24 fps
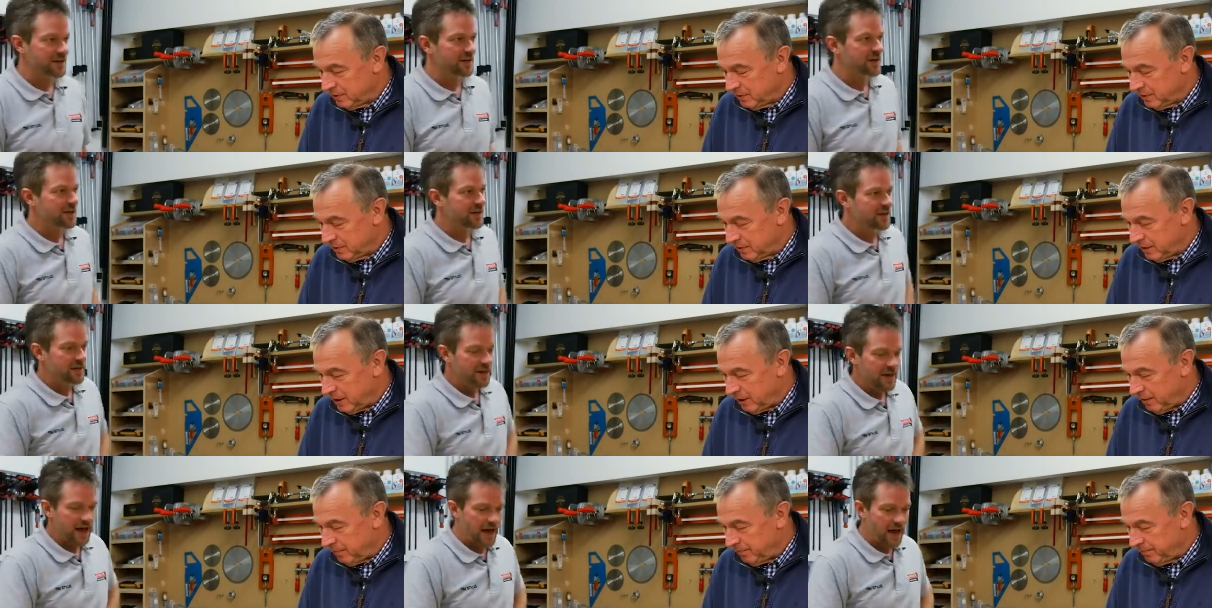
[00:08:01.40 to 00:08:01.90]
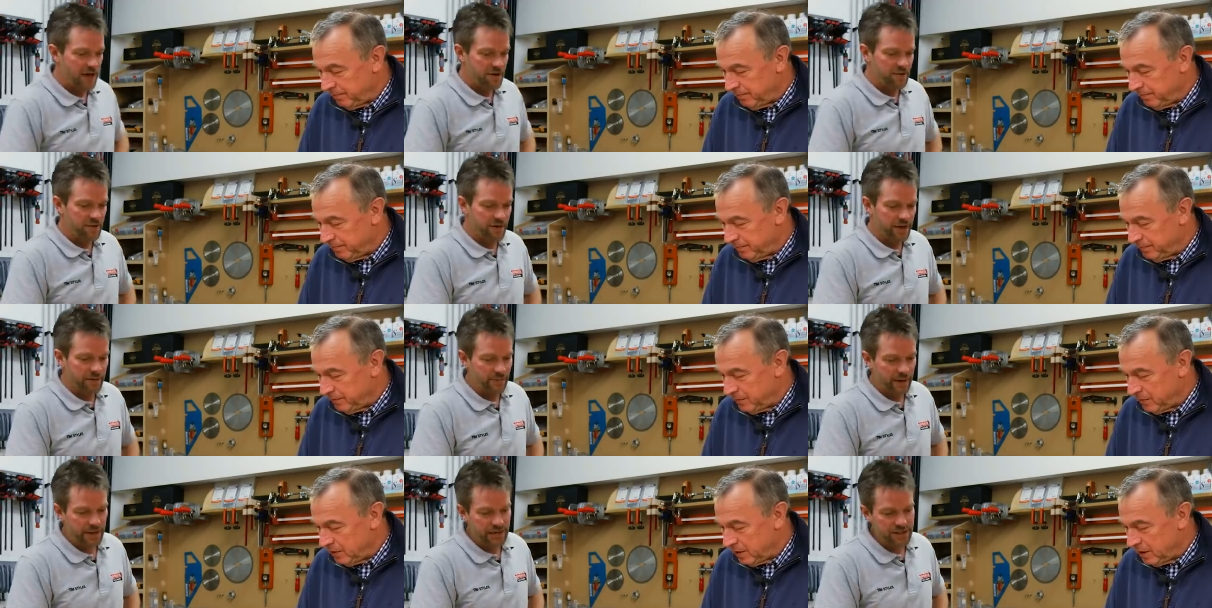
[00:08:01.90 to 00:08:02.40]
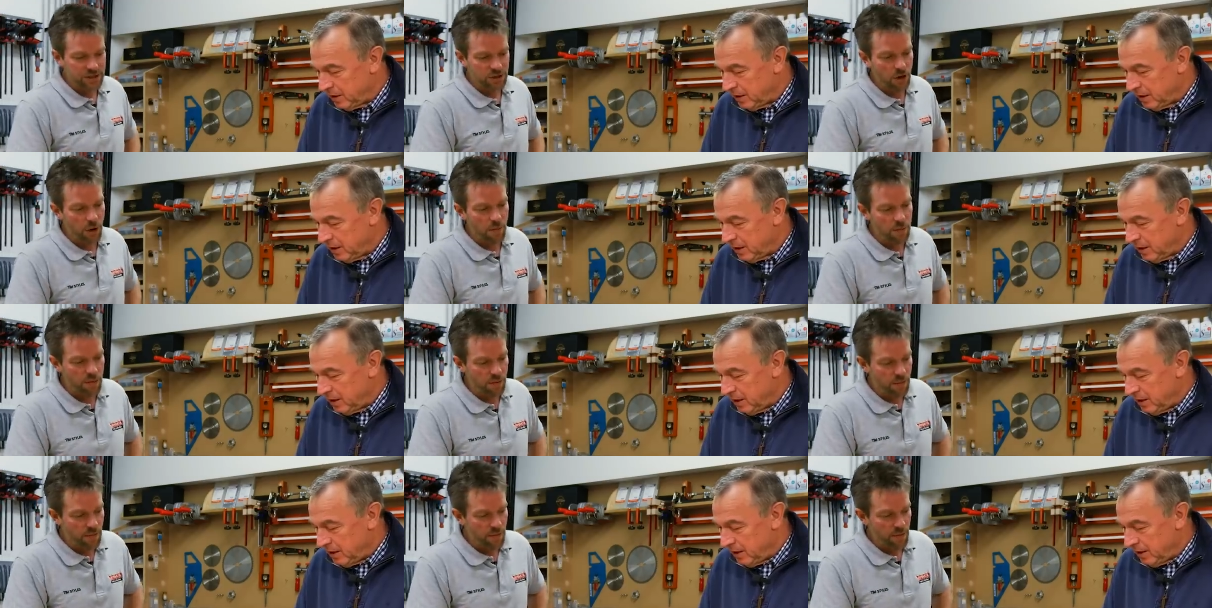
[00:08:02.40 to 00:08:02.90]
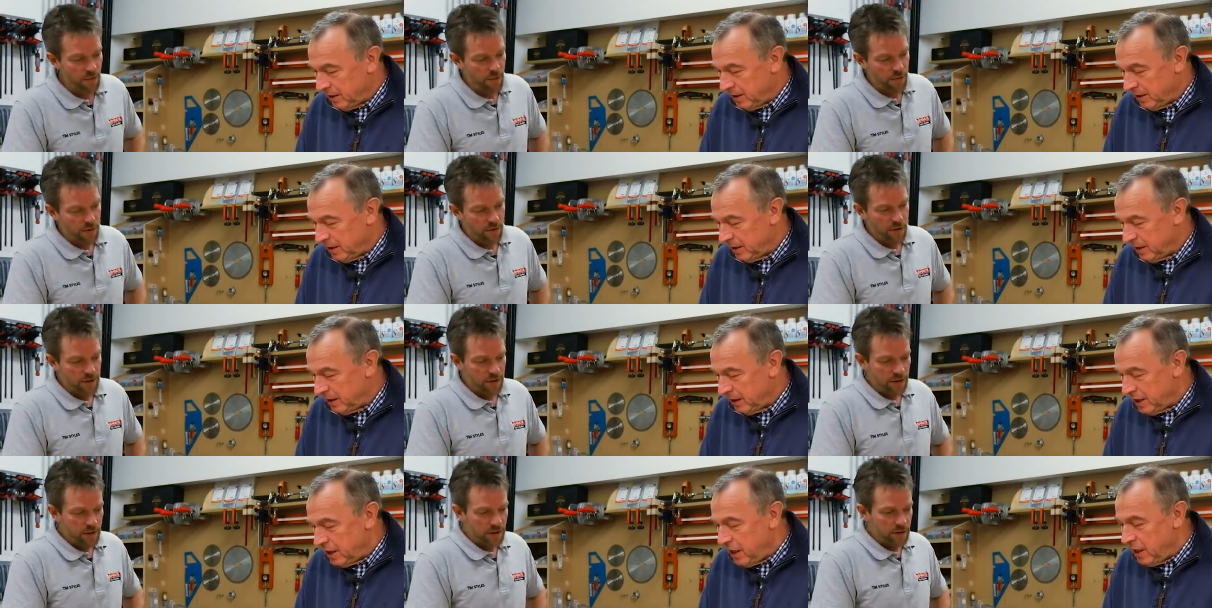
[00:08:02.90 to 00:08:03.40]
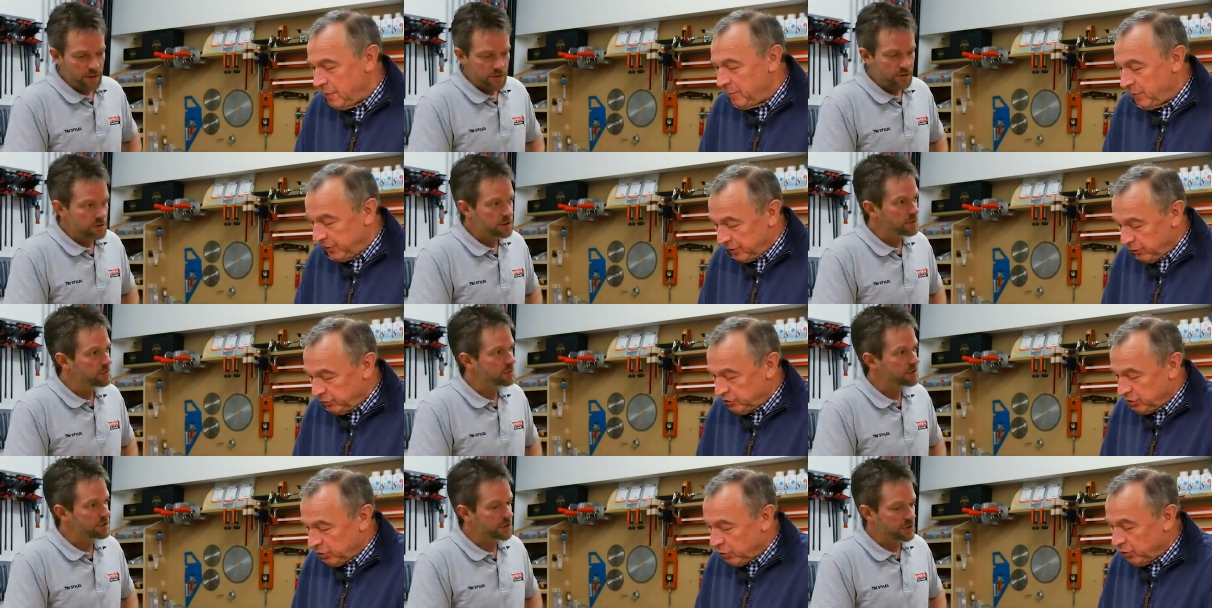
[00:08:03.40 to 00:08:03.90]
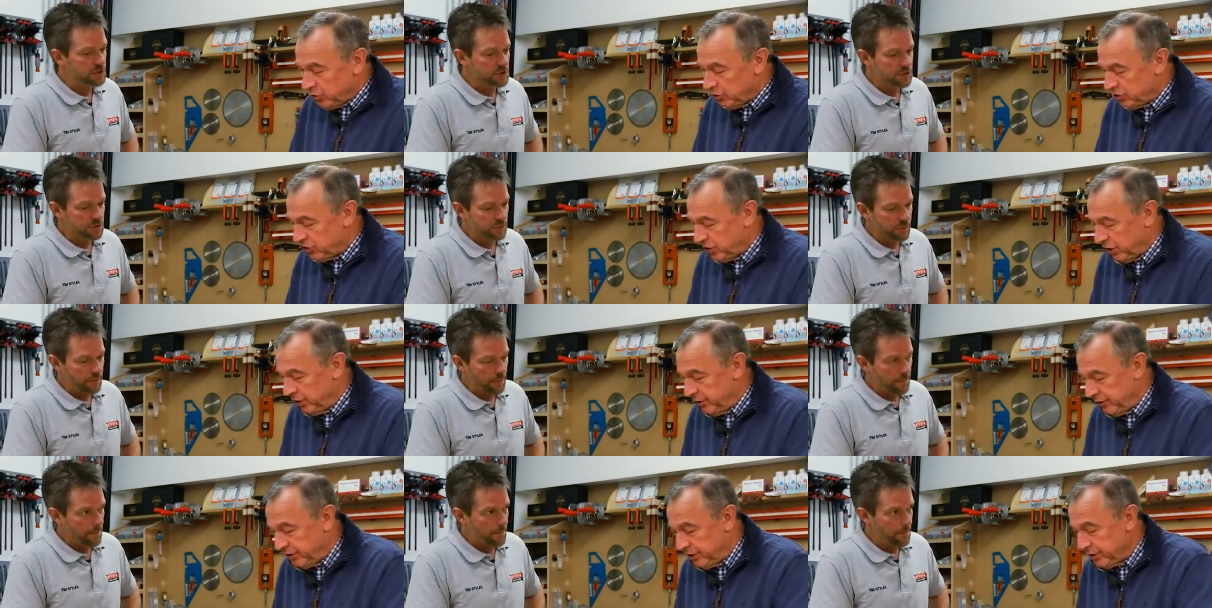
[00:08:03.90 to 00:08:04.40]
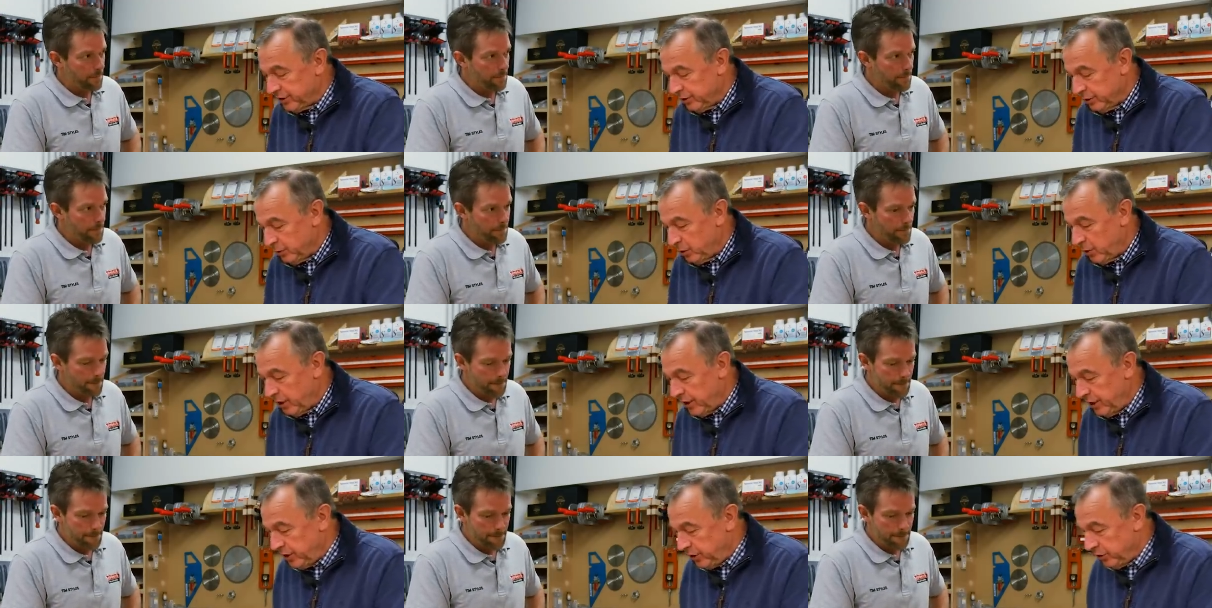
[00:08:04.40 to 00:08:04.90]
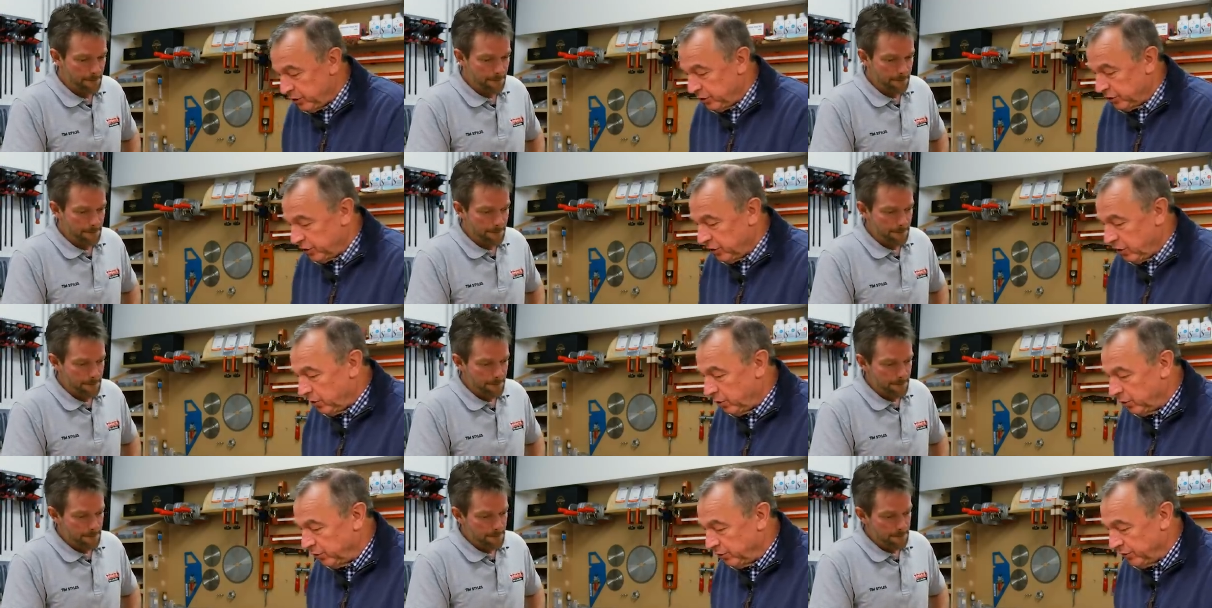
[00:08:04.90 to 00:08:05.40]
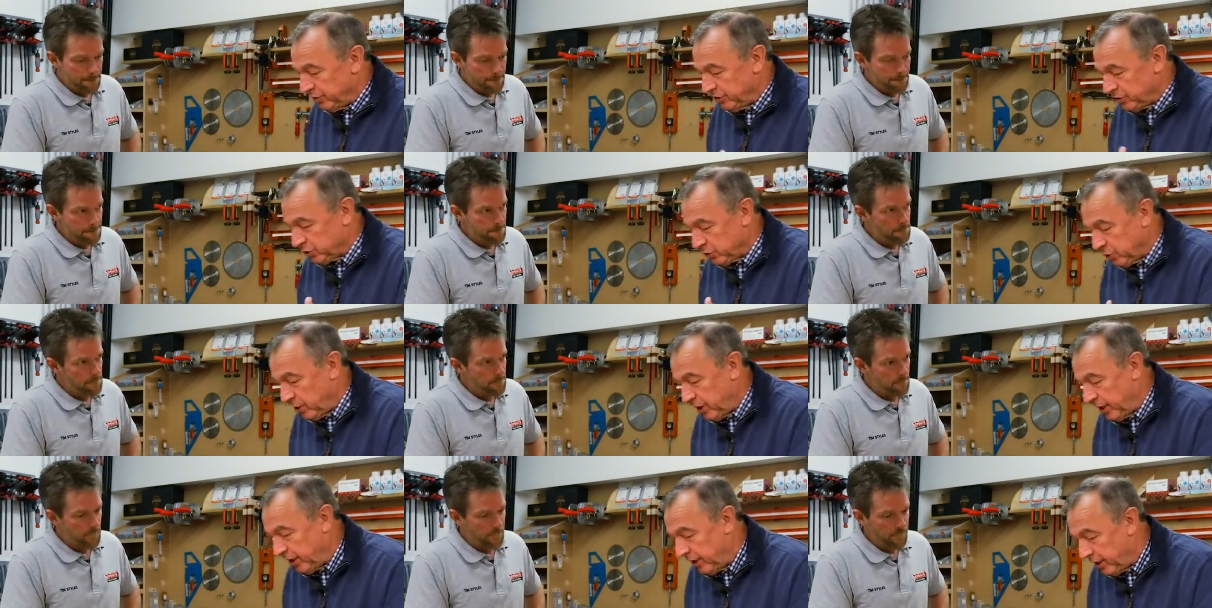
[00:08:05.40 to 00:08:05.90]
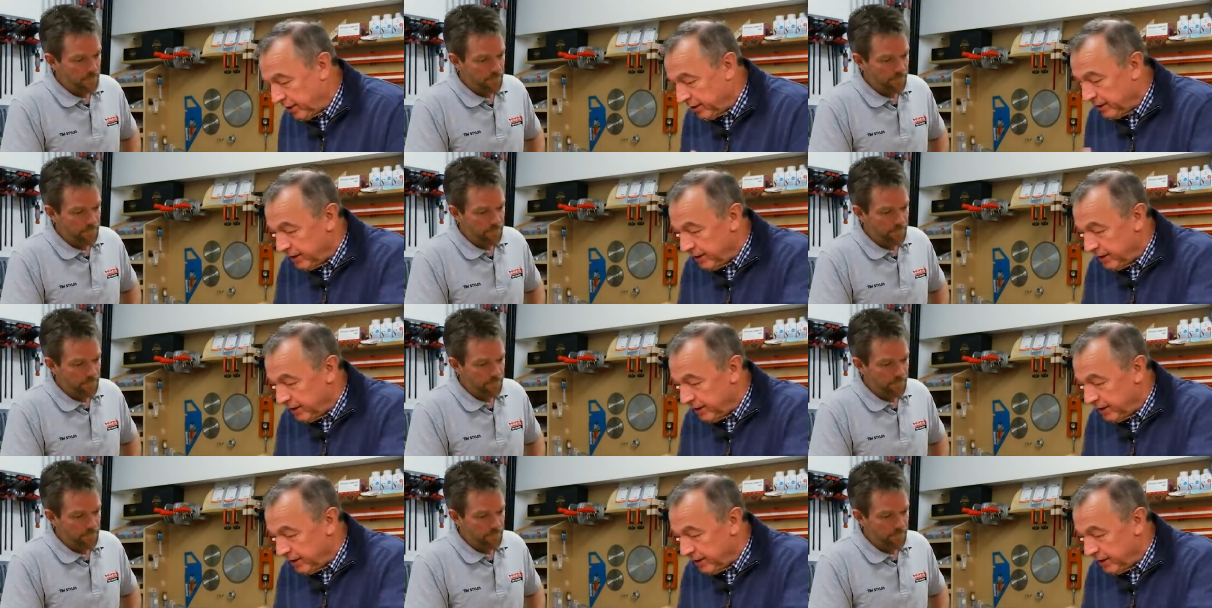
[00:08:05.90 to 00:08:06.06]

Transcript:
Speaker 1: yeah. accurately made top.
Speaker 2: But there's also another way you can hold it square.